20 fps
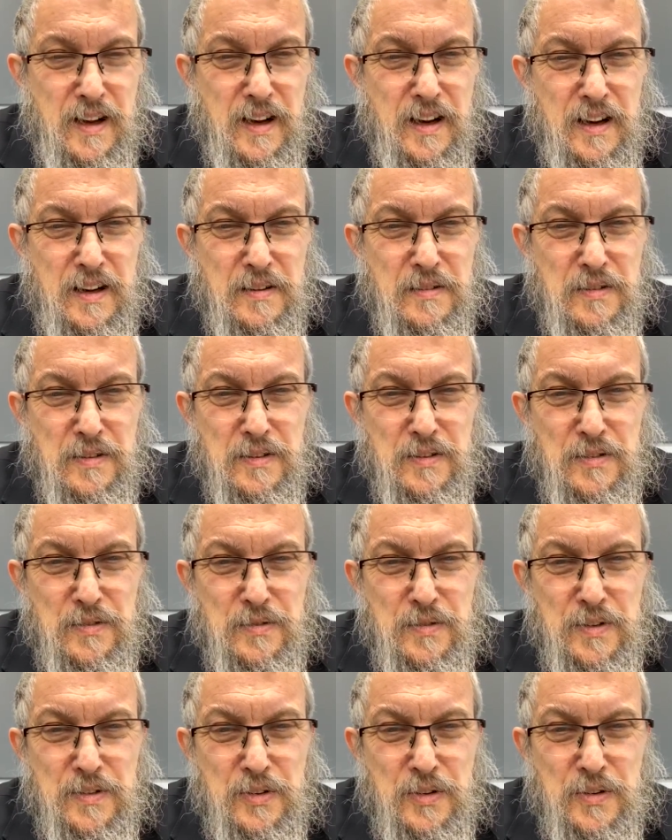on
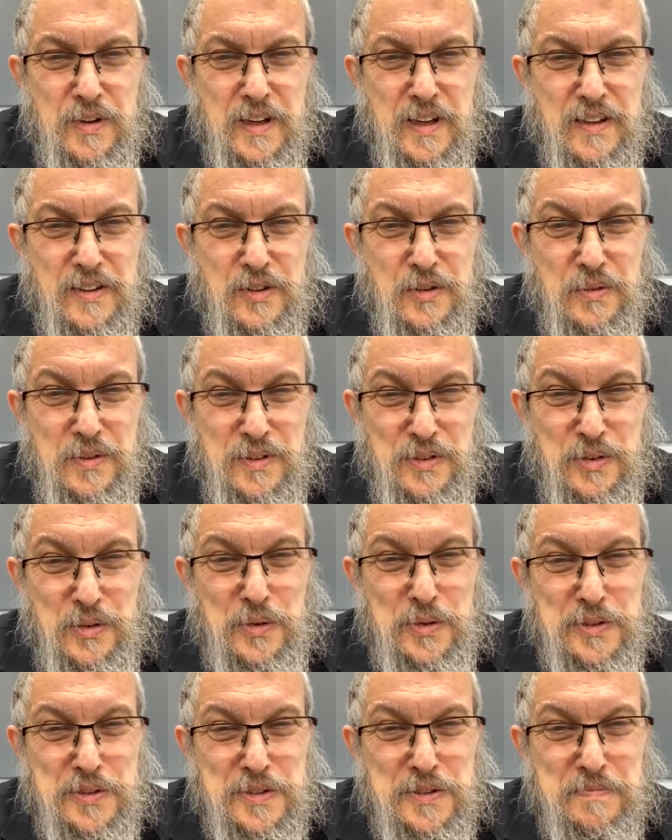returning it to its
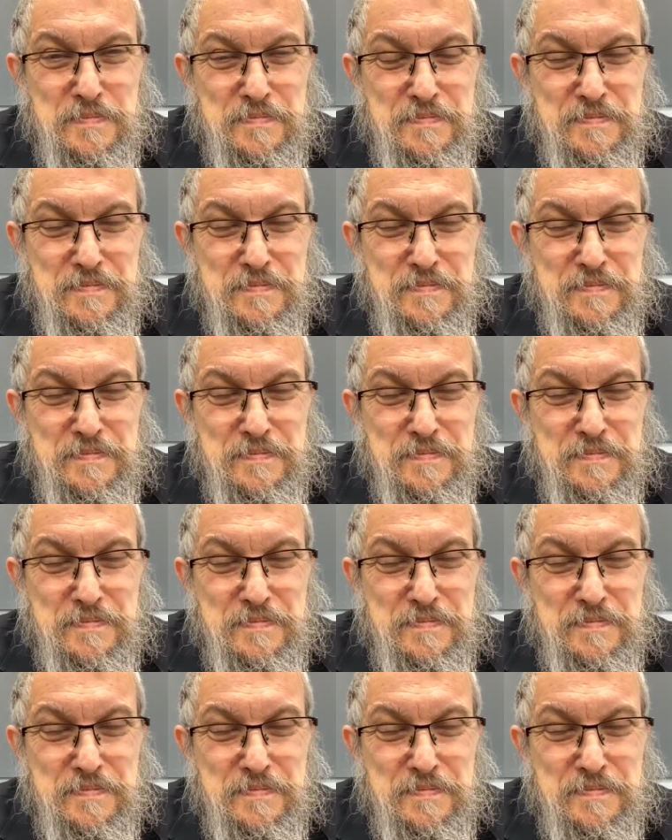source,